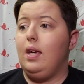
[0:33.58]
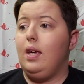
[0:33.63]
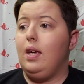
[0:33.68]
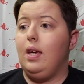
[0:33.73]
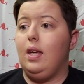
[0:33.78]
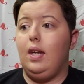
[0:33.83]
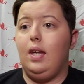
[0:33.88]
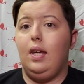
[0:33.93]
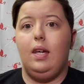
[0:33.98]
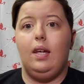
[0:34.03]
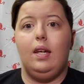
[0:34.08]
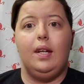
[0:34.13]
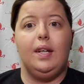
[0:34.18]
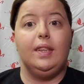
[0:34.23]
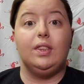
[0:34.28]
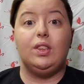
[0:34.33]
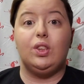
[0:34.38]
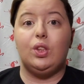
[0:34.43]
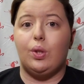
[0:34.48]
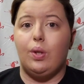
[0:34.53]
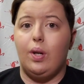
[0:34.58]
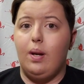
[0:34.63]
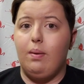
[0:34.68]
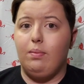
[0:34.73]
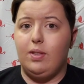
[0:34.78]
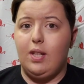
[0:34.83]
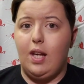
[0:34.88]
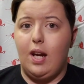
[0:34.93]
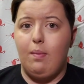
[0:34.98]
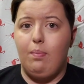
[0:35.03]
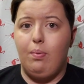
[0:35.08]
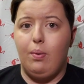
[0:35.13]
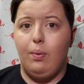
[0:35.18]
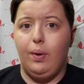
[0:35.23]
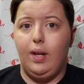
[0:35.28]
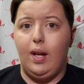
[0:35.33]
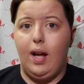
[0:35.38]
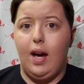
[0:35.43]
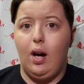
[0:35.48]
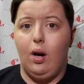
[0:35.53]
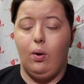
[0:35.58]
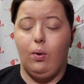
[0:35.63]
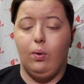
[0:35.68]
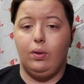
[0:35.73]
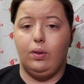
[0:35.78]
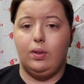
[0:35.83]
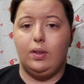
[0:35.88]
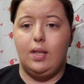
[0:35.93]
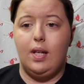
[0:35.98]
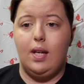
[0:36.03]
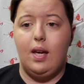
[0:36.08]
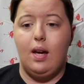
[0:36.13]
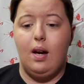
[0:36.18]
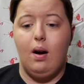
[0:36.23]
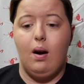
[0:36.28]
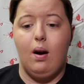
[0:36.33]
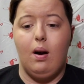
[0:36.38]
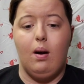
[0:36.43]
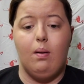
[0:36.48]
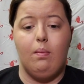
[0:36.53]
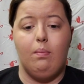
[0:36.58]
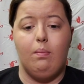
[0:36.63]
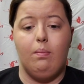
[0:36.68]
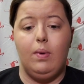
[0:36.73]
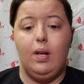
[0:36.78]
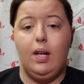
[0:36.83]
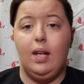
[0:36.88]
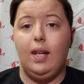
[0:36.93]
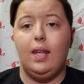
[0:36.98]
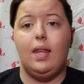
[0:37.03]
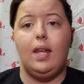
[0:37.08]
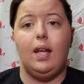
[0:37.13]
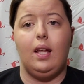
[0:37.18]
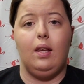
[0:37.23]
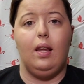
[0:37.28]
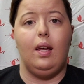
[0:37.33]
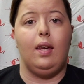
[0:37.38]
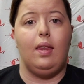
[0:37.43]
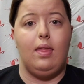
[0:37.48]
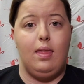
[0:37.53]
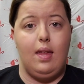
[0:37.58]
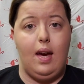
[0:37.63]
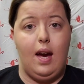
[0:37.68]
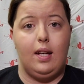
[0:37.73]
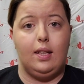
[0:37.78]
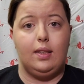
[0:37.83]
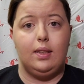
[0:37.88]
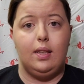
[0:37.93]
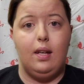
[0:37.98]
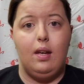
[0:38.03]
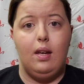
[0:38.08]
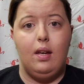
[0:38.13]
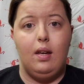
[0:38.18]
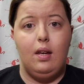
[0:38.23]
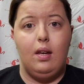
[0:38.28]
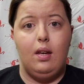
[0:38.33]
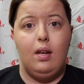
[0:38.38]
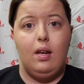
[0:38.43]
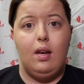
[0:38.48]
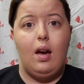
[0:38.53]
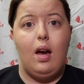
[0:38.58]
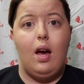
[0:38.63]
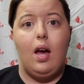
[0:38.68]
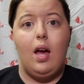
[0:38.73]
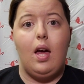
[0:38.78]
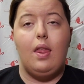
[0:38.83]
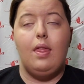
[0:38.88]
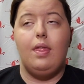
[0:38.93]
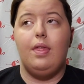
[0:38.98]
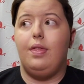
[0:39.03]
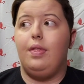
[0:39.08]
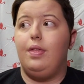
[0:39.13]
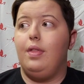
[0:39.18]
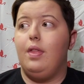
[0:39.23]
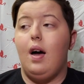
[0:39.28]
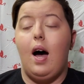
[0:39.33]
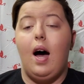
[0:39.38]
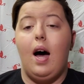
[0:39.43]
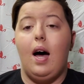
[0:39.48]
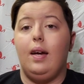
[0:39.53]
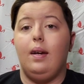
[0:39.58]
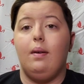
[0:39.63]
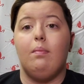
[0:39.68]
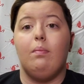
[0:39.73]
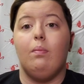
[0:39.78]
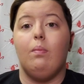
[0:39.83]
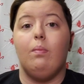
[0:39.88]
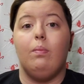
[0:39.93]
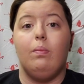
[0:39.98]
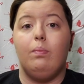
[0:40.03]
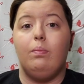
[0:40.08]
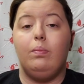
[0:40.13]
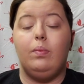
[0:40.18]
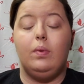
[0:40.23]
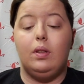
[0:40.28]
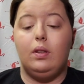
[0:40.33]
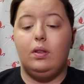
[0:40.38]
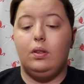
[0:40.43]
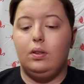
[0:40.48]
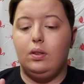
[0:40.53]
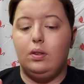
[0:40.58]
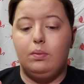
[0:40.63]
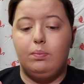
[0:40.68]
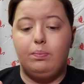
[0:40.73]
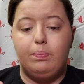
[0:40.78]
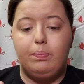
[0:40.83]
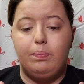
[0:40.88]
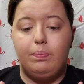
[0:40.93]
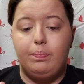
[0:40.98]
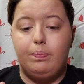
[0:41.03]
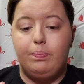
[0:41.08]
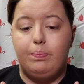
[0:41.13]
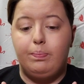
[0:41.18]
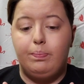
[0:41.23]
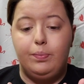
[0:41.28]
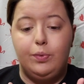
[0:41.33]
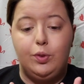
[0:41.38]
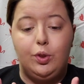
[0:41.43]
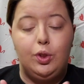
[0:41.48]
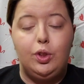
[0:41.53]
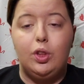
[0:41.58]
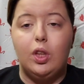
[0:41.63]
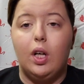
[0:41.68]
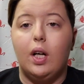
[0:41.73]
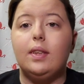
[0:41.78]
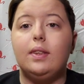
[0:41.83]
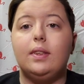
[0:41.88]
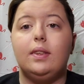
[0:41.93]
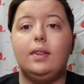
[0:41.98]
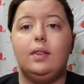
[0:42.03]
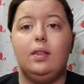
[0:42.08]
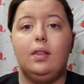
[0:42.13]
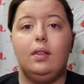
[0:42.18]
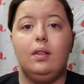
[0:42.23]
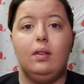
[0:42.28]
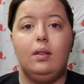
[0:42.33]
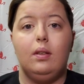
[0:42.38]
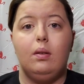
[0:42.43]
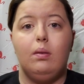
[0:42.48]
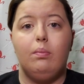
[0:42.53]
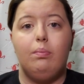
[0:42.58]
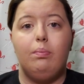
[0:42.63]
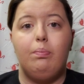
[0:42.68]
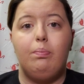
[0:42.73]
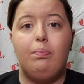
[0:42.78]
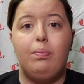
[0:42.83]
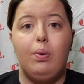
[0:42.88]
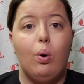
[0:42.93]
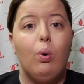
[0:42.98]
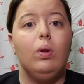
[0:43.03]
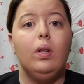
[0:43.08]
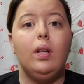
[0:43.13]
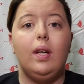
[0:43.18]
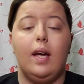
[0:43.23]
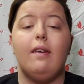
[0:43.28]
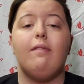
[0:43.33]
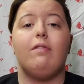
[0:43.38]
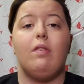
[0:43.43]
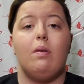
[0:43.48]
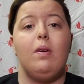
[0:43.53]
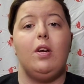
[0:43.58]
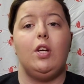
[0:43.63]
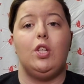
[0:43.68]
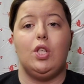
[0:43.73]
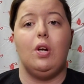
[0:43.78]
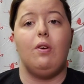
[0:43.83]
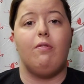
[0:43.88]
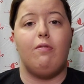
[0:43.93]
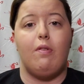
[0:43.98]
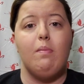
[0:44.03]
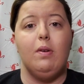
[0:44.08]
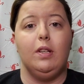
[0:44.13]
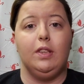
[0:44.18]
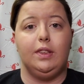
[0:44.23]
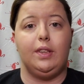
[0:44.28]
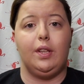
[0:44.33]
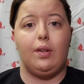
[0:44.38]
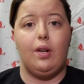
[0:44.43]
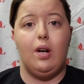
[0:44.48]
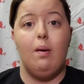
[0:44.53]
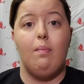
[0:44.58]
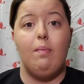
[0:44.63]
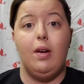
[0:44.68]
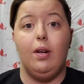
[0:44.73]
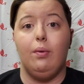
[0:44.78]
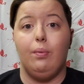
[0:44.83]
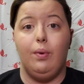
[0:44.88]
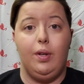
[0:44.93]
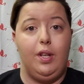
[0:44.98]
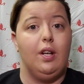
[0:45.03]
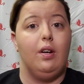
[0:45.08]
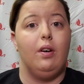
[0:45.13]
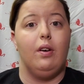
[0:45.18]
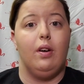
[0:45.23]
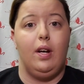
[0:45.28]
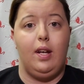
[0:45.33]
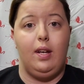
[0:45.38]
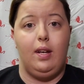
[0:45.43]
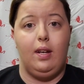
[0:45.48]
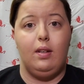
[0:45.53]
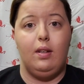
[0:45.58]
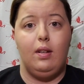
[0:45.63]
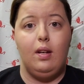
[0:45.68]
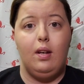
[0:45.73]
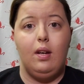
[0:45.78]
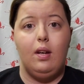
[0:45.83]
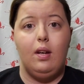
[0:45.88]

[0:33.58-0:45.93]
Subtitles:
any Instagrams that I point out, anything like that, I am just pulling information from Instagram and reiterating it.